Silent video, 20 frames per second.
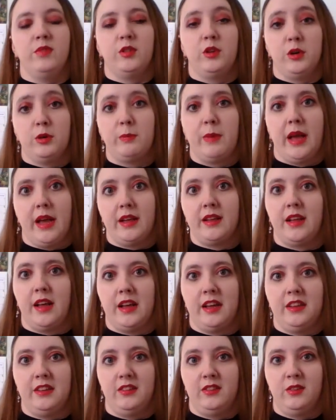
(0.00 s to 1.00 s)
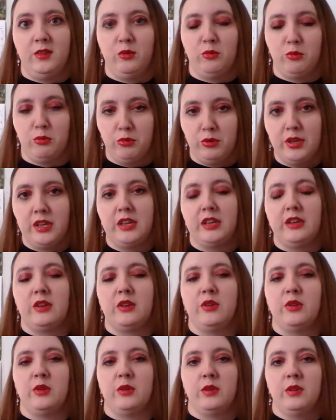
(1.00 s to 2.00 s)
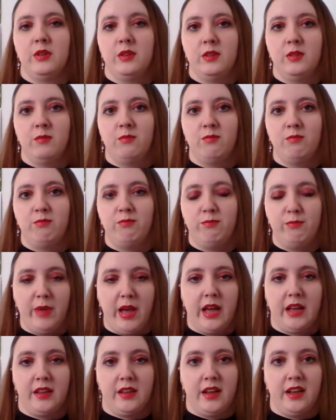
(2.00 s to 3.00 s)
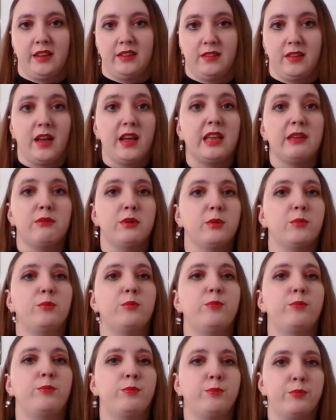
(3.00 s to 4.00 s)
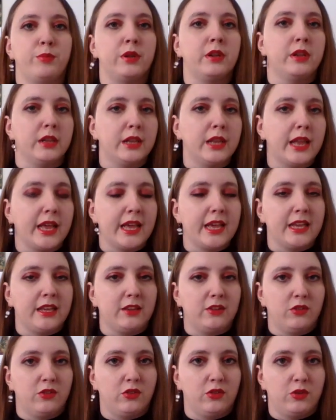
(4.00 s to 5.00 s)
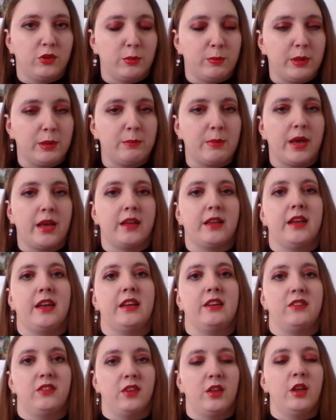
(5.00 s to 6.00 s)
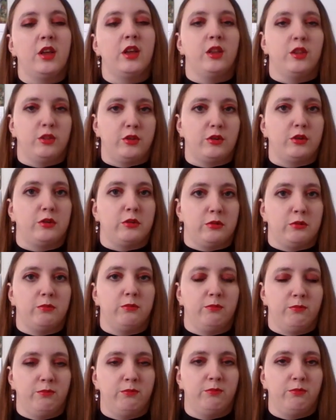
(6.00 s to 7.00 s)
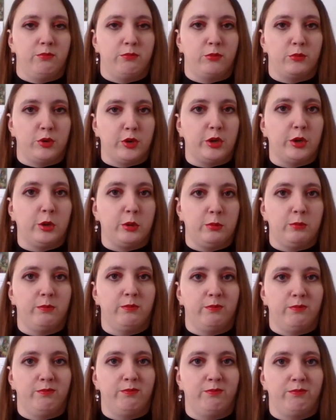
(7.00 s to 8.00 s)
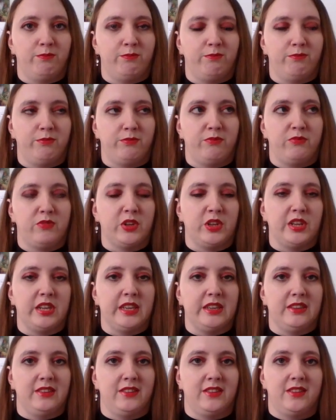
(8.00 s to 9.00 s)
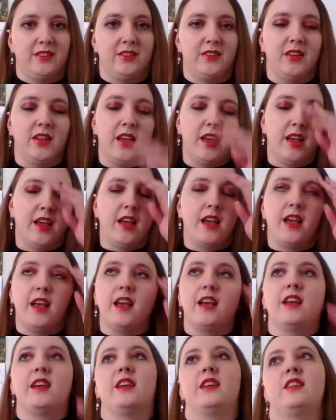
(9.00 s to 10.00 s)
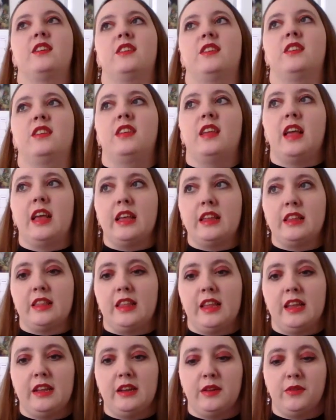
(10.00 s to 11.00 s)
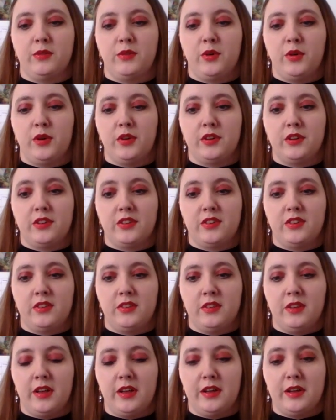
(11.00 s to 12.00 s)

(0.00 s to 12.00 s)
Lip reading: bad guys, real bad guys. Not even playing to be bad guys, they're real villains. And then of course,